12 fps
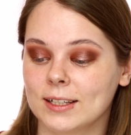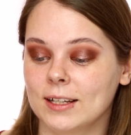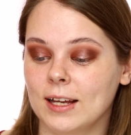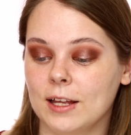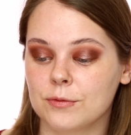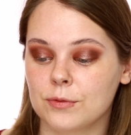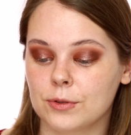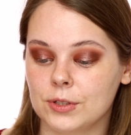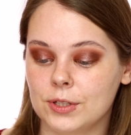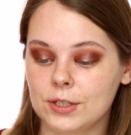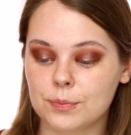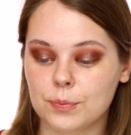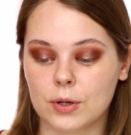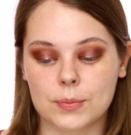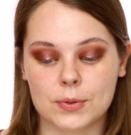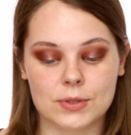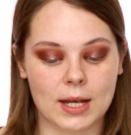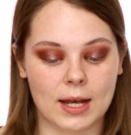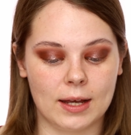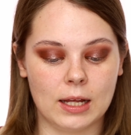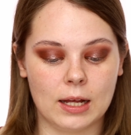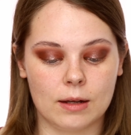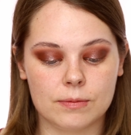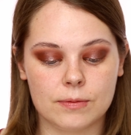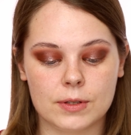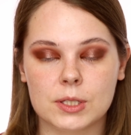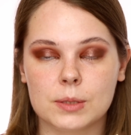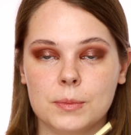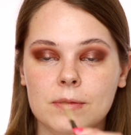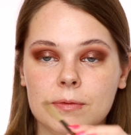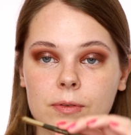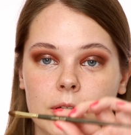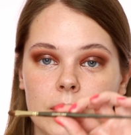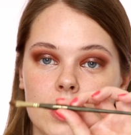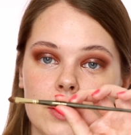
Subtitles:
and for this purpose I have Smith